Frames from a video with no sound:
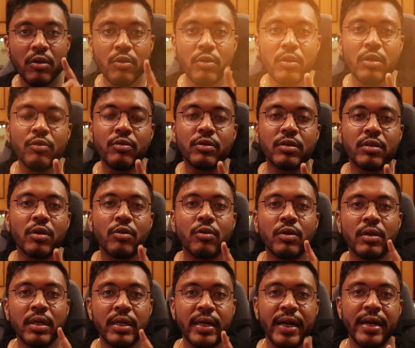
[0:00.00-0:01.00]
You use
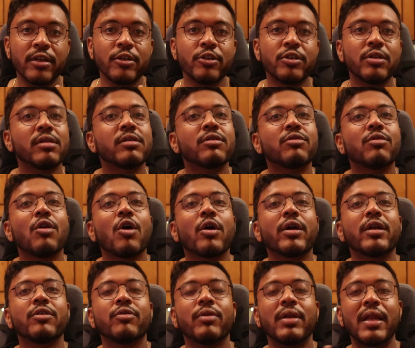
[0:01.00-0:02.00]
your credentials to
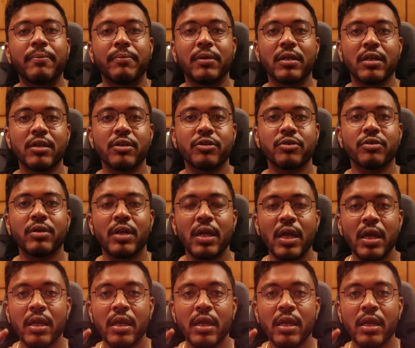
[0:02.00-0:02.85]
log into an application.